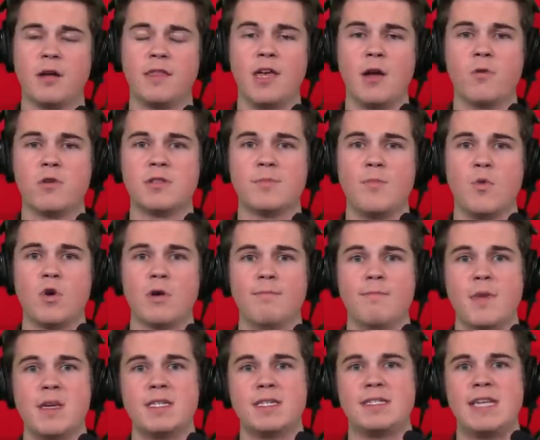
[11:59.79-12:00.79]
thing was more
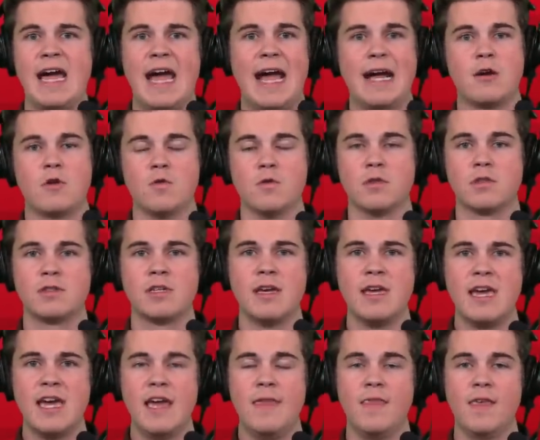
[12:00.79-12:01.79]
missed tackles
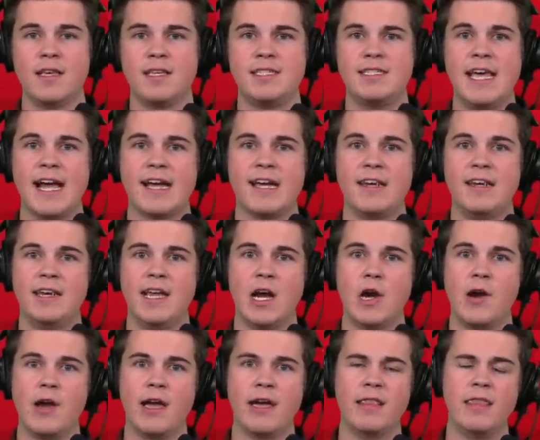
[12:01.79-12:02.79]
in the
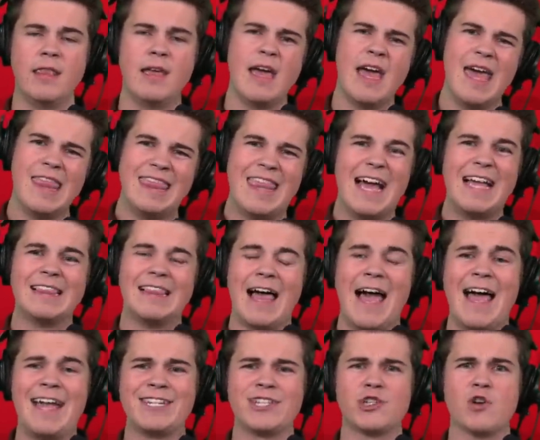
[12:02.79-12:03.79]
secondary. And that
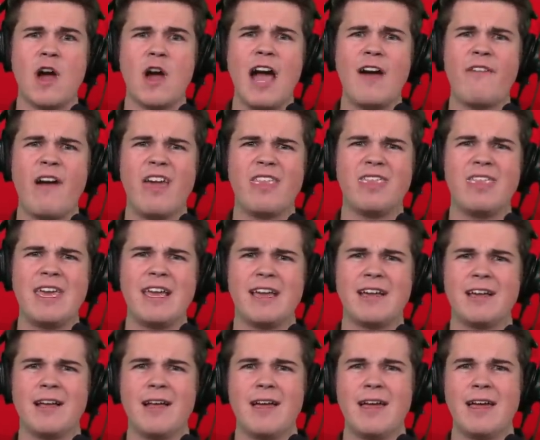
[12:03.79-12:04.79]
last drive, I
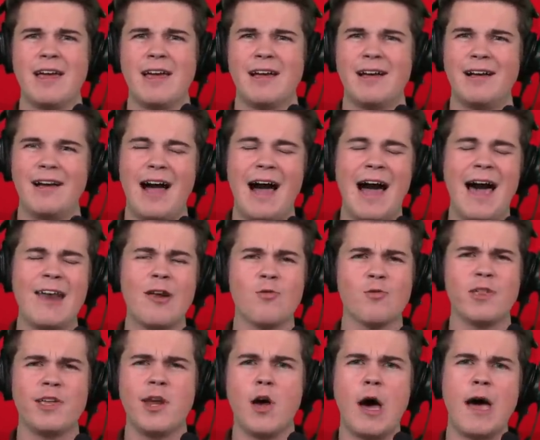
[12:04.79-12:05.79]
think, I don't
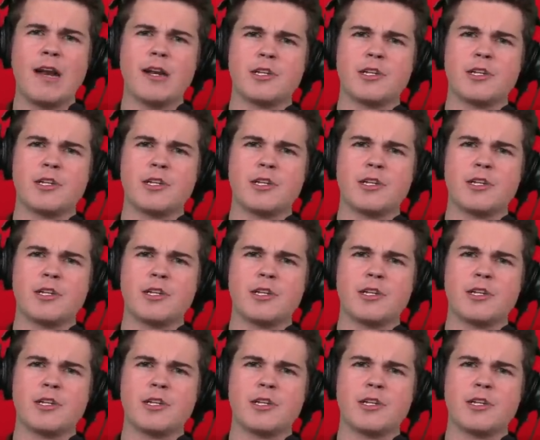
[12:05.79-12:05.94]
really know how to